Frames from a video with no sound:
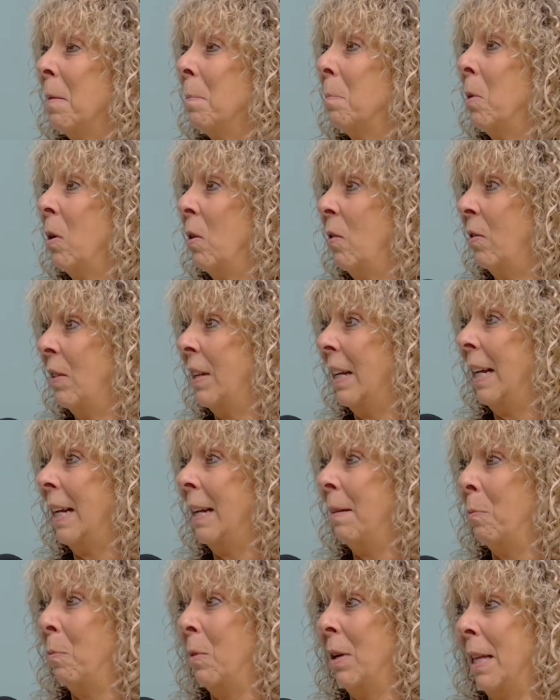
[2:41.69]
moved
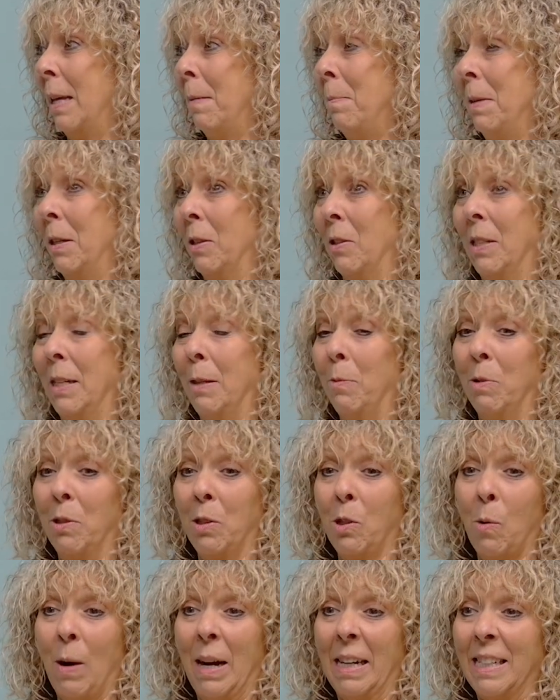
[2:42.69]
in with him because he was
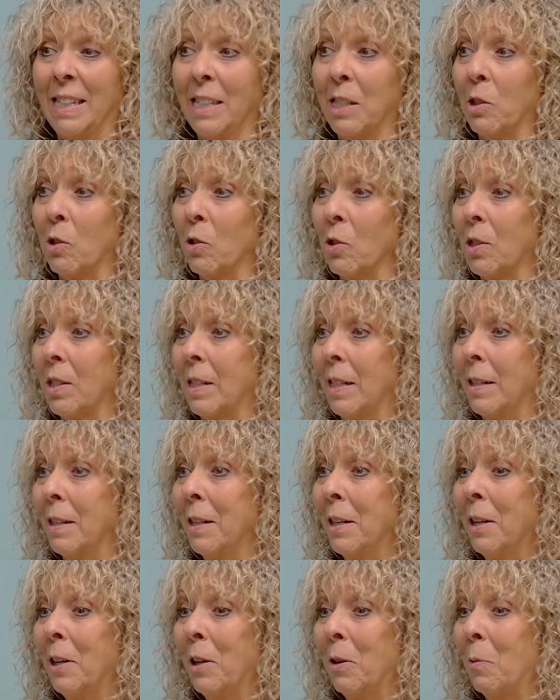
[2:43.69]
quite disgusted
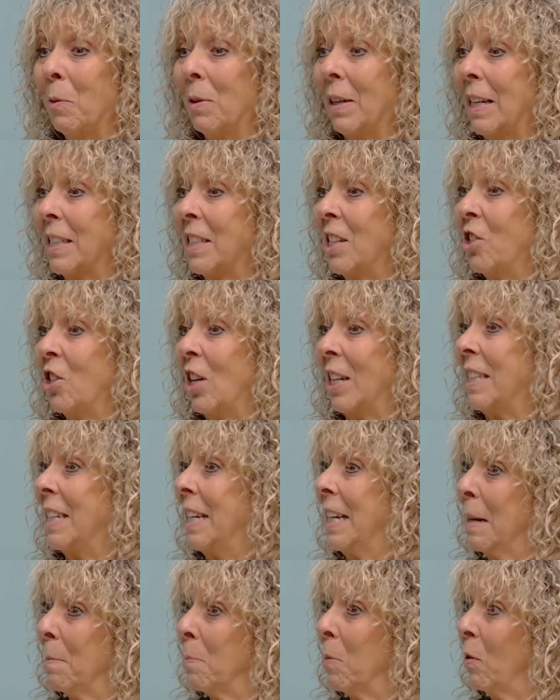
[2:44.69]
when I
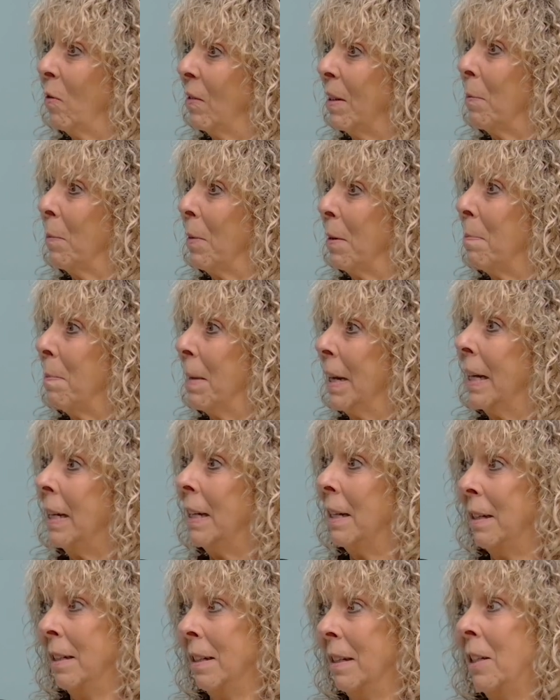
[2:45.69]
suggested he moved in with
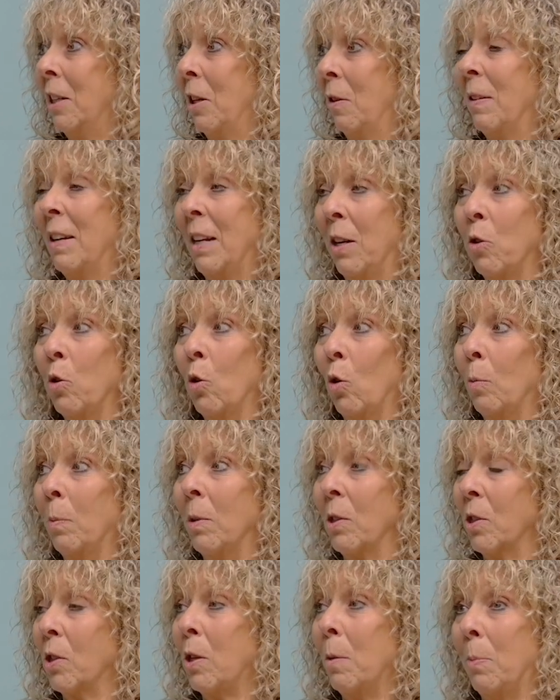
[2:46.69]
me in a
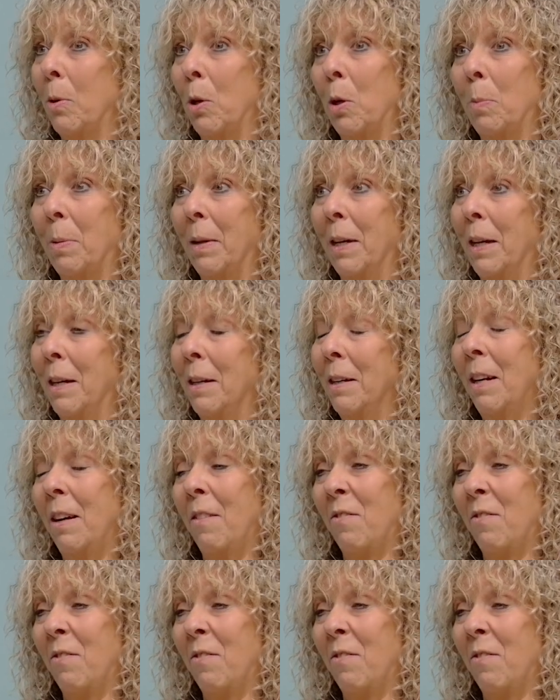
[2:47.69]
normal suburbia,